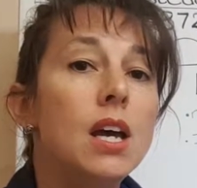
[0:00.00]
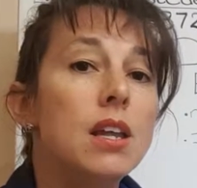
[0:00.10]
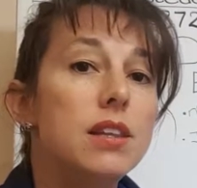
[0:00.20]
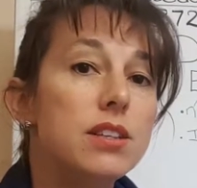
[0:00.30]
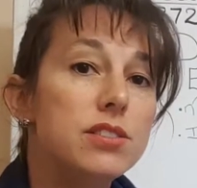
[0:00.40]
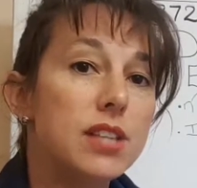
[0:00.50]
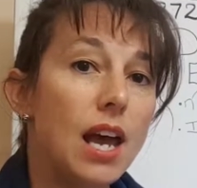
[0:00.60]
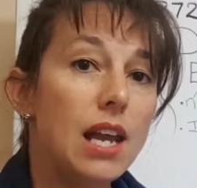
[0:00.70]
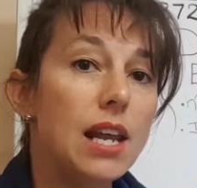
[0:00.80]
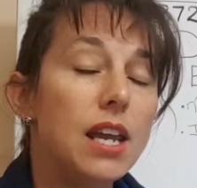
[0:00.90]
The
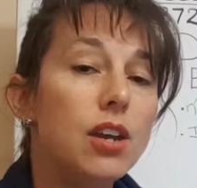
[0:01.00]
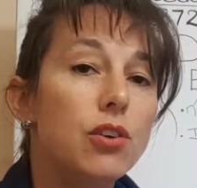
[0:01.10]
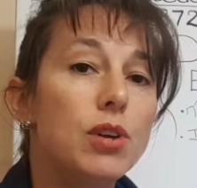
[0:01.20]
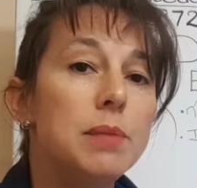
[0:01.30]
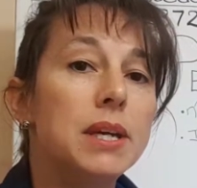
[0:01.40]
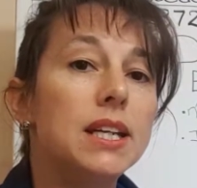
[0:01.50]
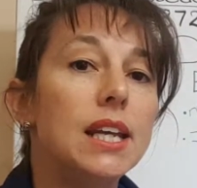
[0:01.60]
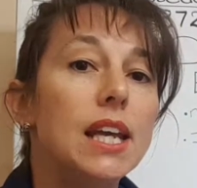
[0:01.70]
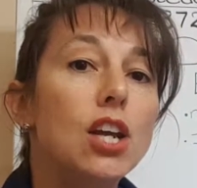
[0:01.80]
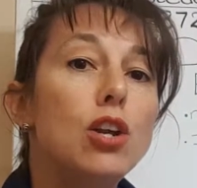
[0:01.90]
sale agreement
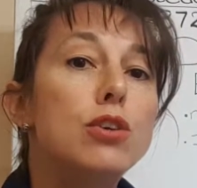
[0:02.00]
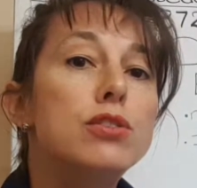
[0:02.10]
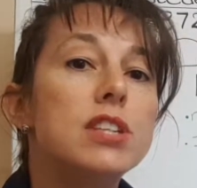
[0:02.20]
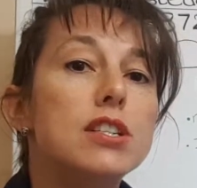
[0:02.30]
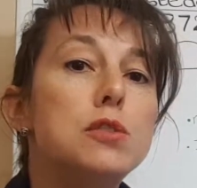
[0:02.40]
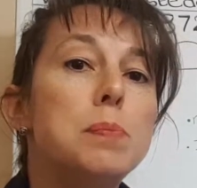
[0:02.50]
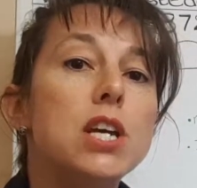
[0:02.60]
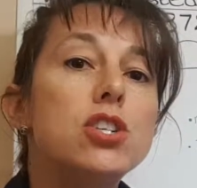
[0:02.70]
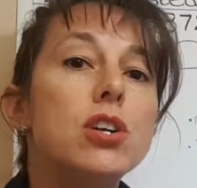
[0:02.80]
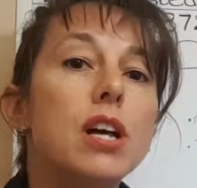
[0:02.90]
includes a
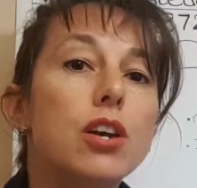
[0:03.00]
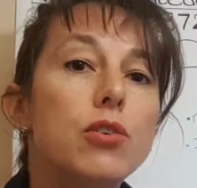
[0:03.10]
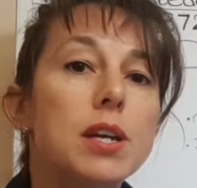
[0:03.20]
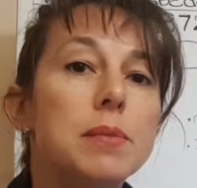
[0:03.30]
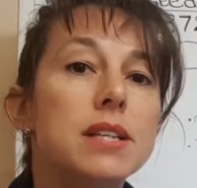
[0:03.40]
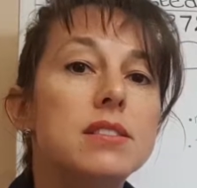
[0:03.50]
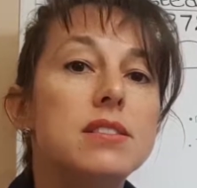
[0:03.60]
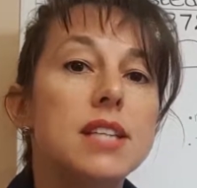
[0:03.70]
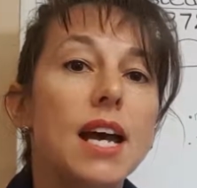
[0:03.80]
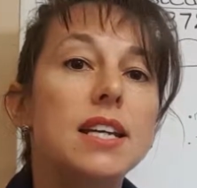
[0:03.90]
special agreement
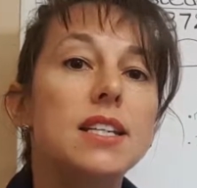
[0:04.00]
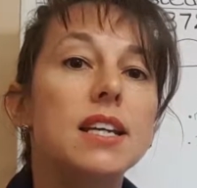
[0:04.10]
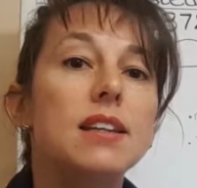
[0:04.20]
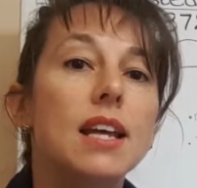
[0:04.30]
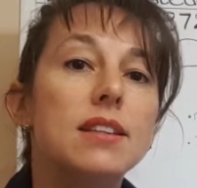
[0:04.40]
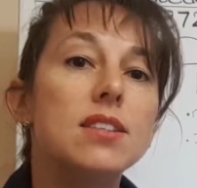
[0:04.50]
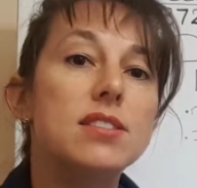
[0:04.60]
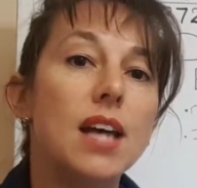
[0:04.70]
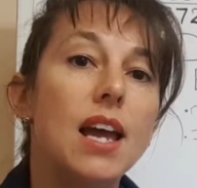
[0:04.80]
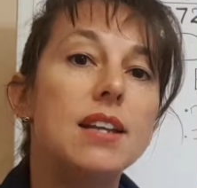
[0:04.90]
stating that the
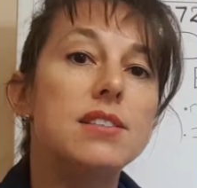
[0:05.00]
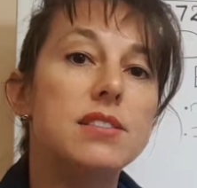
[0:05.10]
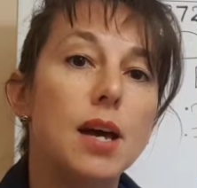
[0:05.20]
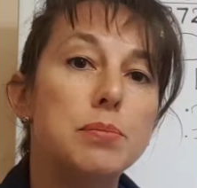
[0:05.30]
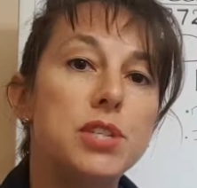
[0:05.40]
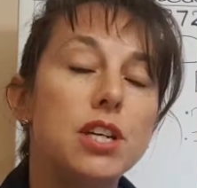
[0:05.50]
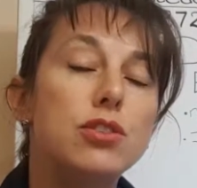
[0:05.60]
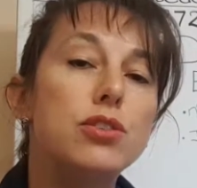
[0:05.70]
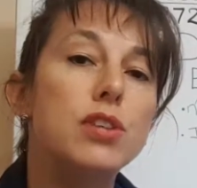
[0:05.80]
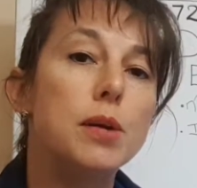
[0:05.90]
sale is subject
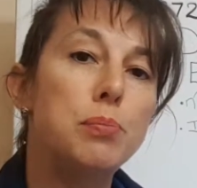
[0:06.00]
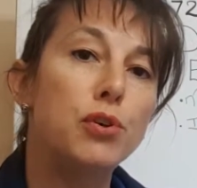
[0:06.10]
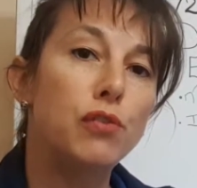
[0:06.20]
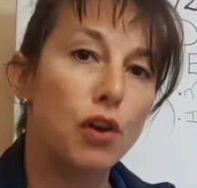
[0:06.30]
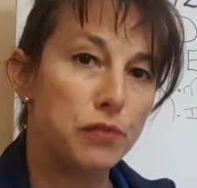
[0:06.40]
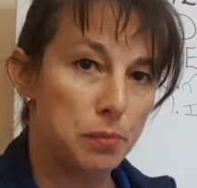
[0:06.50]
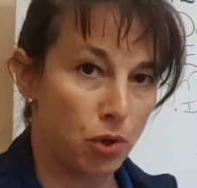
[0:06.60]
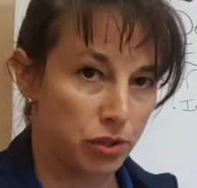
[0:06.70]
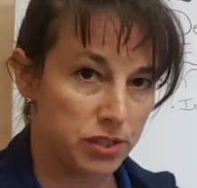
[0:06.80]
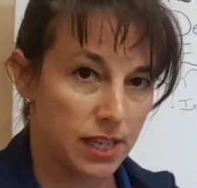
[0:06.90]
to the approval of the
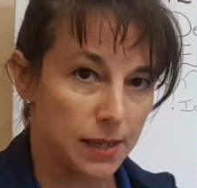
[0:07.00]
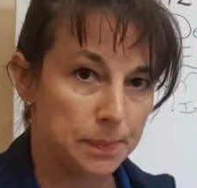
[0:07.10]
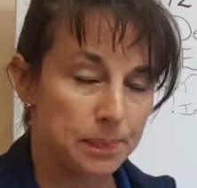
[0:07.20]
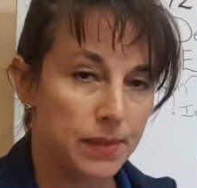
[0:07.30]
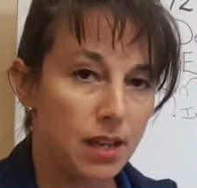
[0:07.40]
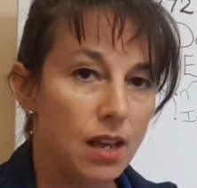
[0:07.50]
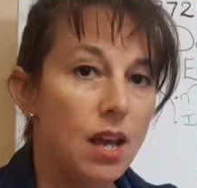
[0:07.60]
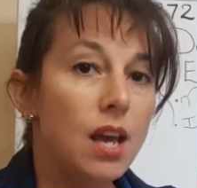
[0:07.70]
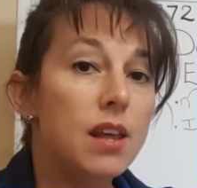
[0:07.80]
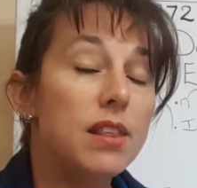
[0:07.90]
master.
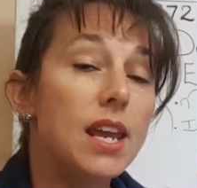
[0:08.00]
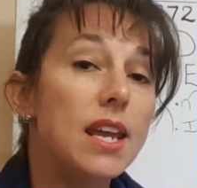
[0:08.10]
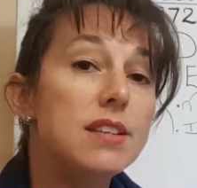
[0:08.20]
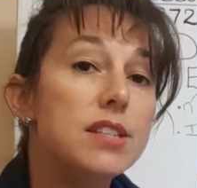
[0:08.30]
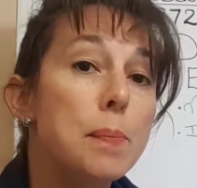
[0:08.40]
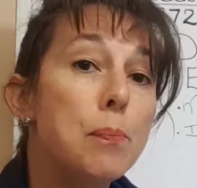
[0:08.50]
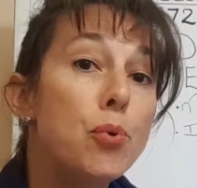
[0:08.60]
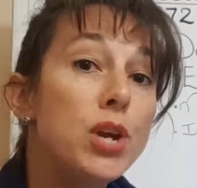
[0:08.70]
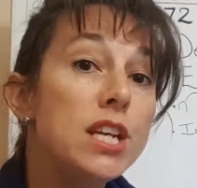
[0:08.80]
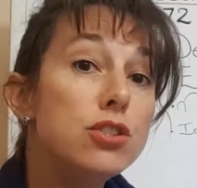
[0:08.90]
There is a
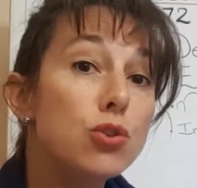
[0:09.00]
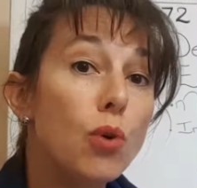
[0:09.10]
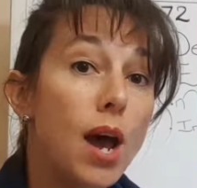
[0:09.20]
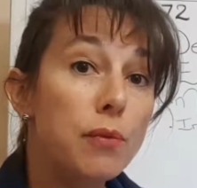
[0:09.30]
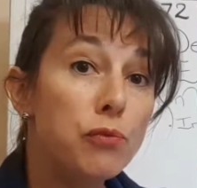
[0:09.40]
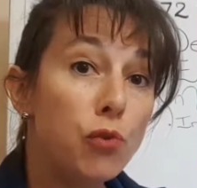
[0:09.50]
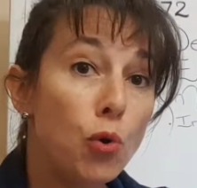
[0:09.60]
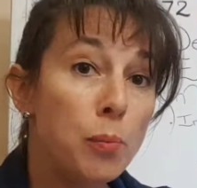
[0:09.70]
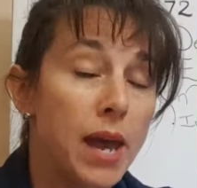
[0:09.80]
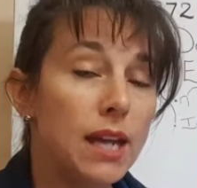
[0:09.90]
prescribed
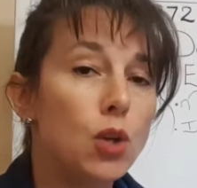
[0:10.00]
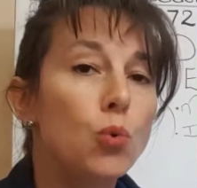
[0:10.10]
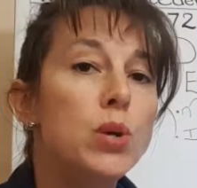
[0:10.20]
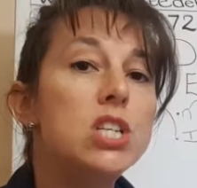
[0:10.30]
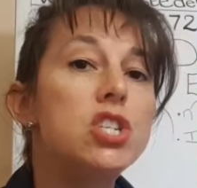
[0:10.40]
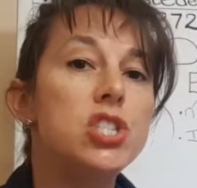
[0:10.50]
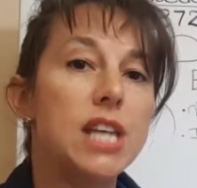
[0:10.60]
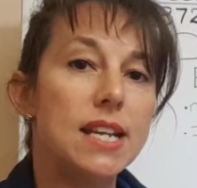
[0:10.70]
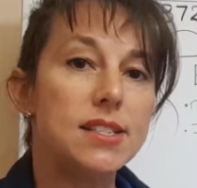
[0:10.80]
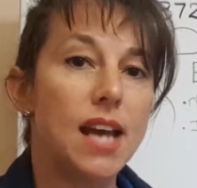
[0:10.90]
format which
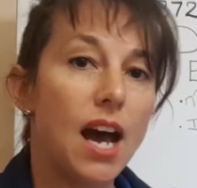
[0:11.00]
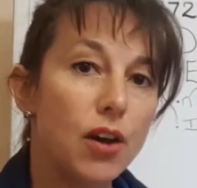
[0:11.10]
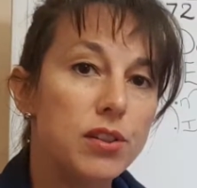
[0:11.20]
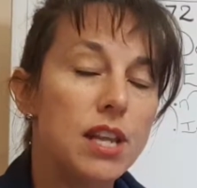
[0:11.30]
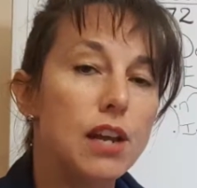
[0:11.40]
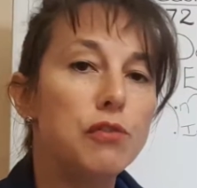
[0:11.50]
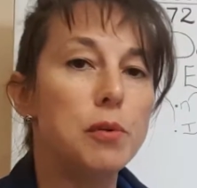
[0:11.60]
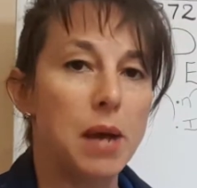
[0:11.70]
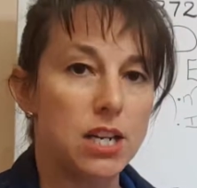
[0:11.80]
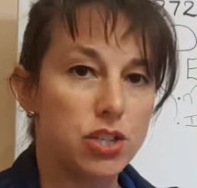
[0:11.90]
sets out the
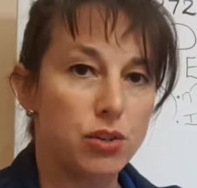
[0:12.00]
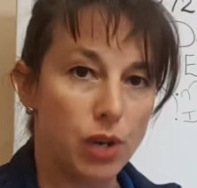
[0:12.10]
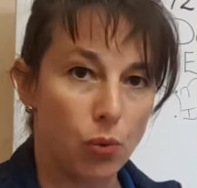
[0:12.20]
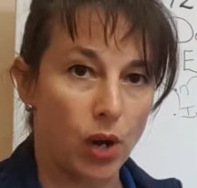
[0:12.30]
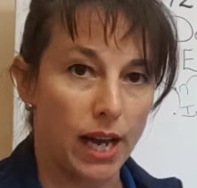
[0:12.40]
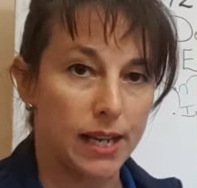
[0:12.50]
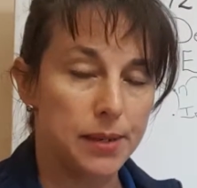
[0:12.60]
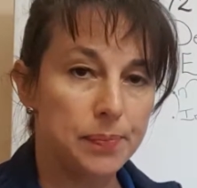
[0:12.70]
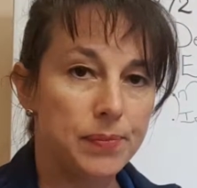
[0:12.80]
information required.